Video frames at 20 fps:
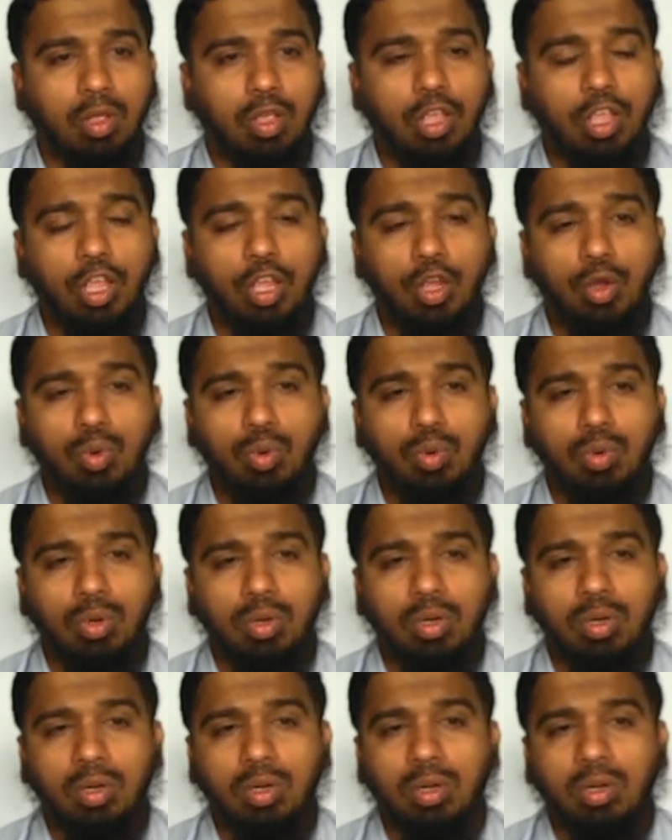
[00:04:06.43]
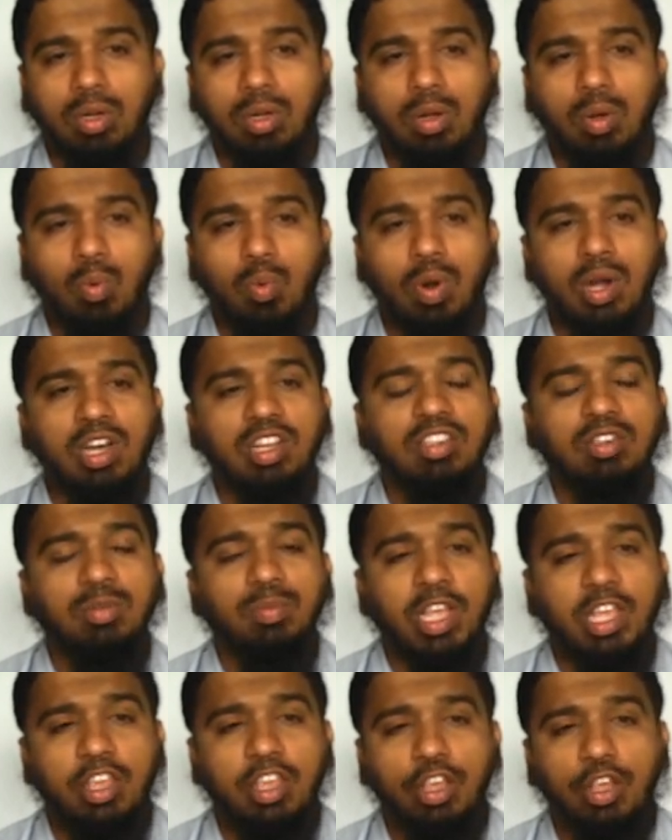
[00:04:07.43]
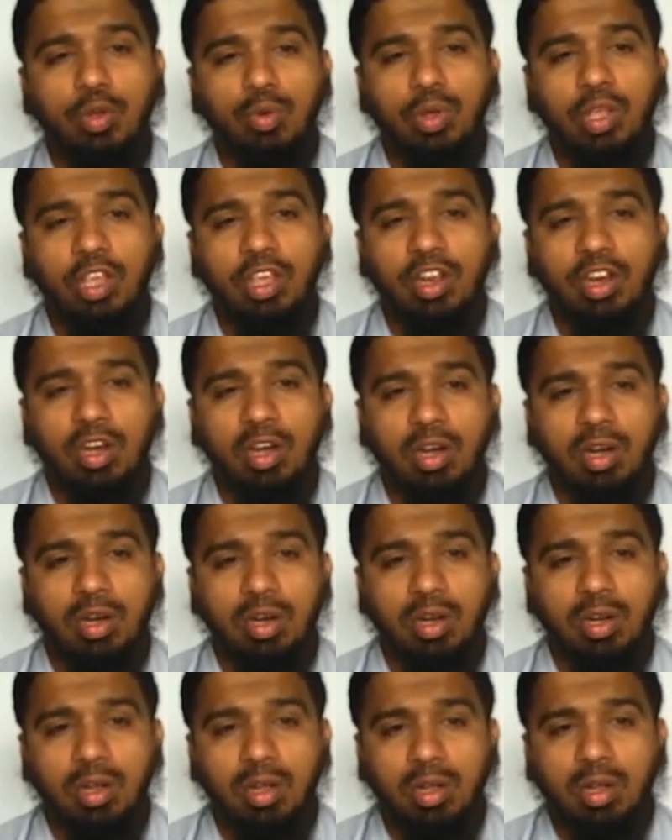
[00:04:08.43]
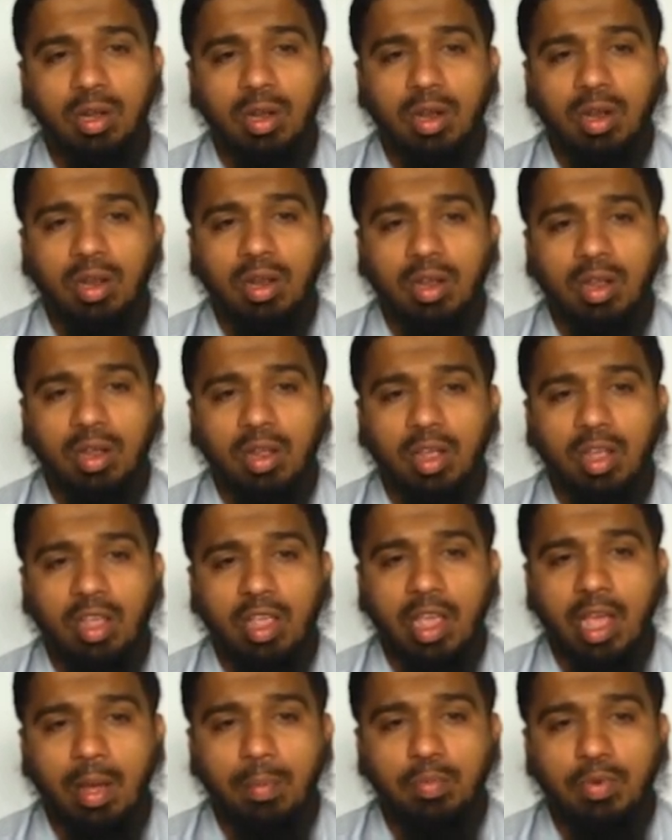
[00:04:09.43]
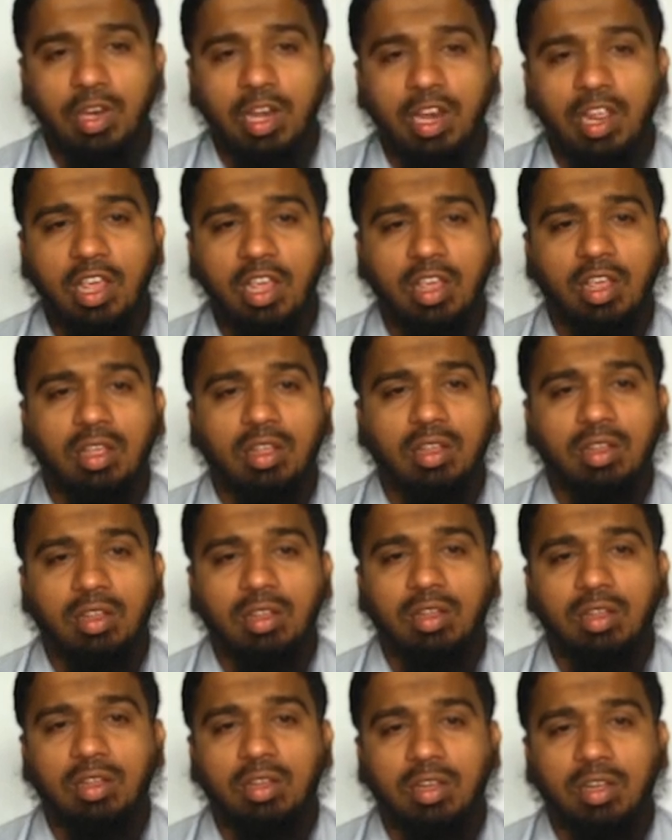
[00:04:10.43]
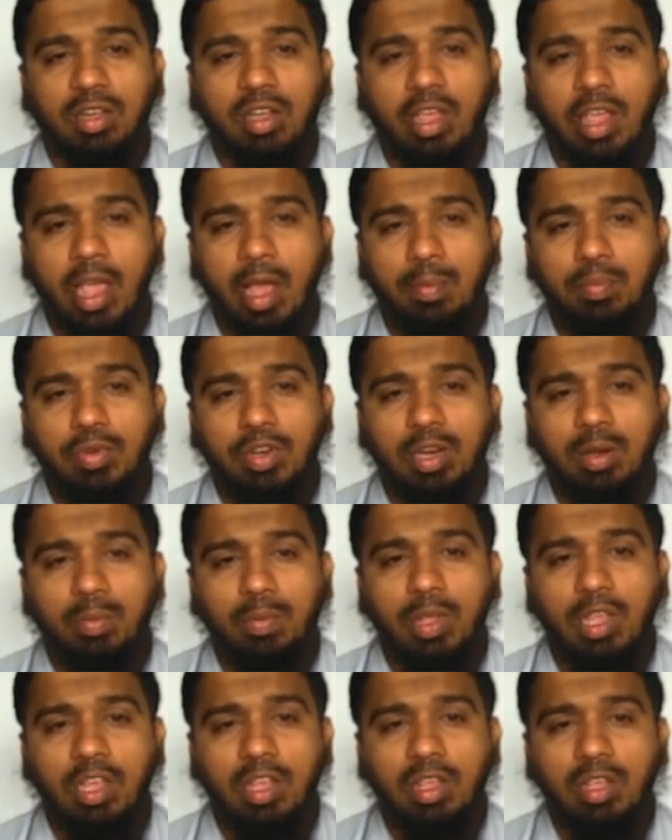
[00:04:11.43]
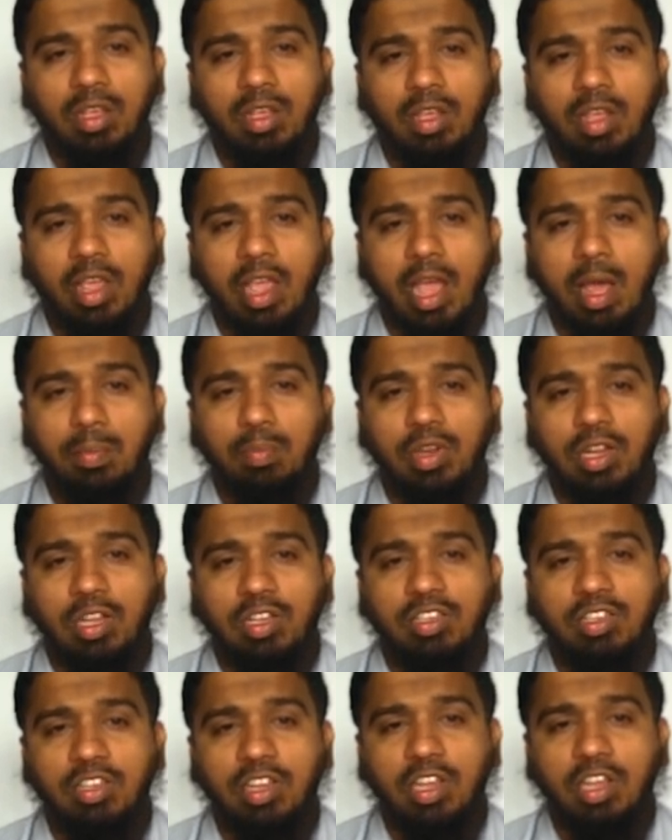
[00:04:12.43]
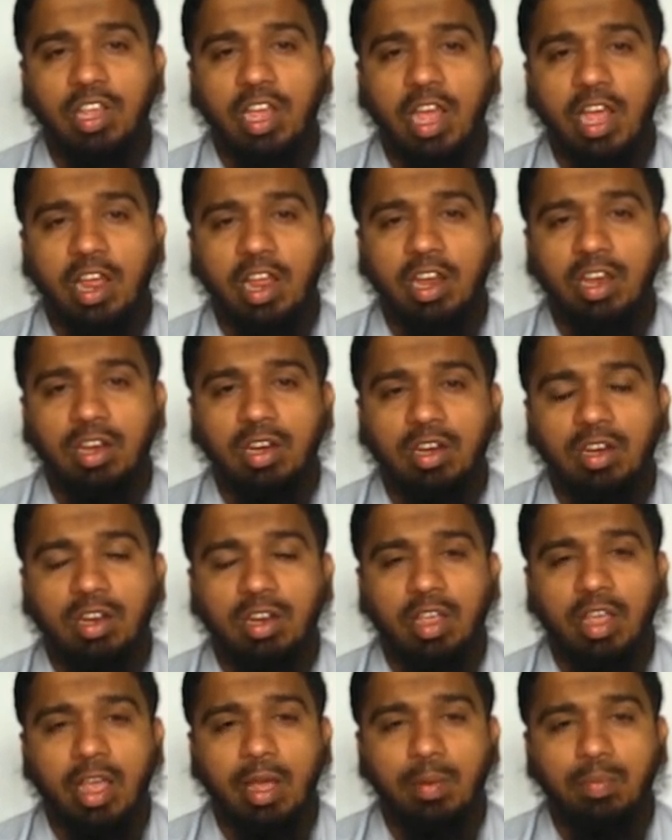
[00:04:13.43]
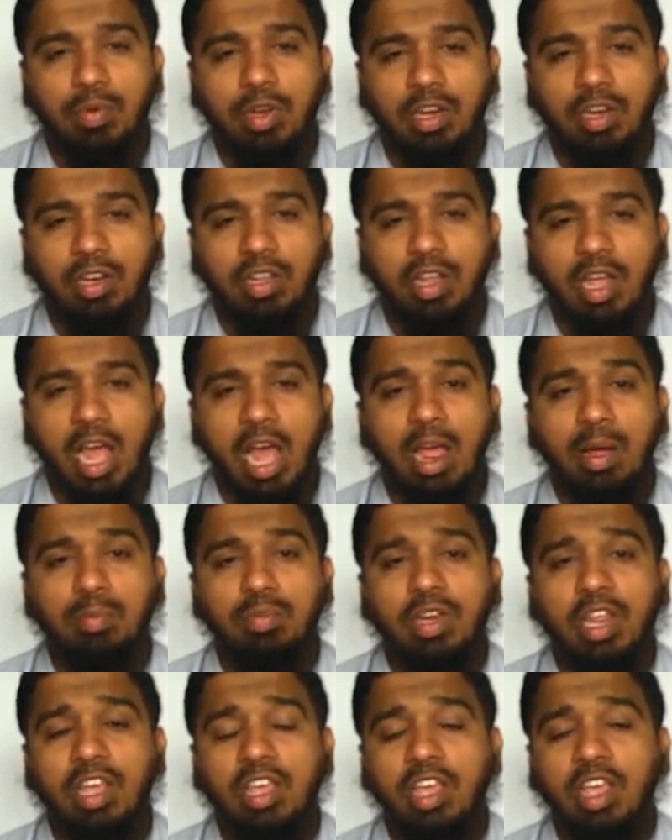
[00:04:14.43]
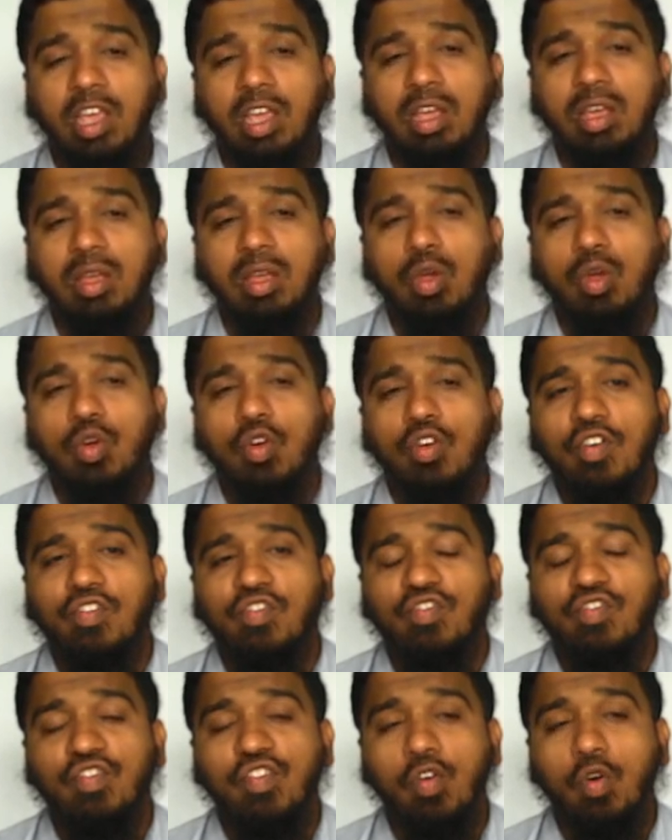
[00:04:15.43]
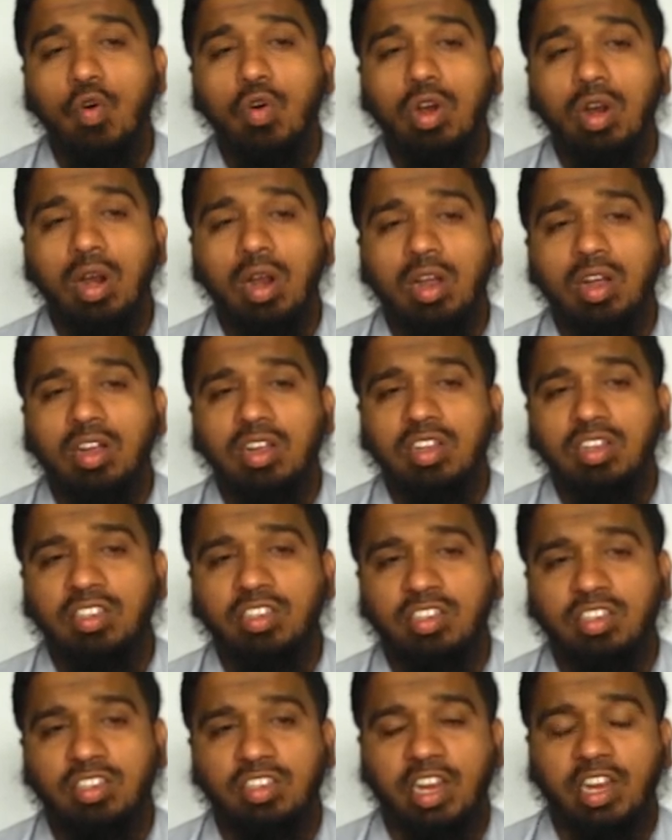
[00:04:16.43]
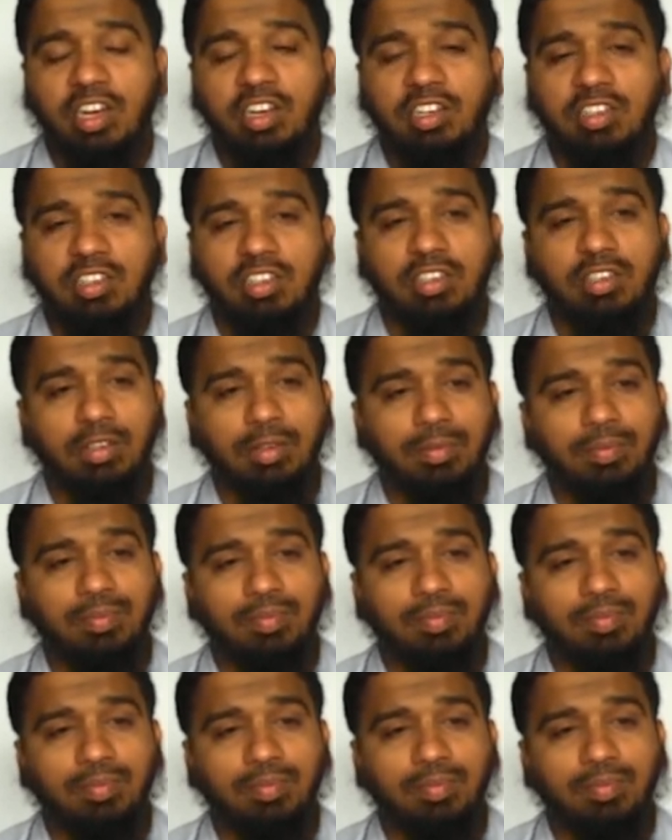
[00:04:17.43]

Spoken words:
Q, what is my Q here? Capital A, capital B, capital C and capital D. I am taking 4 states.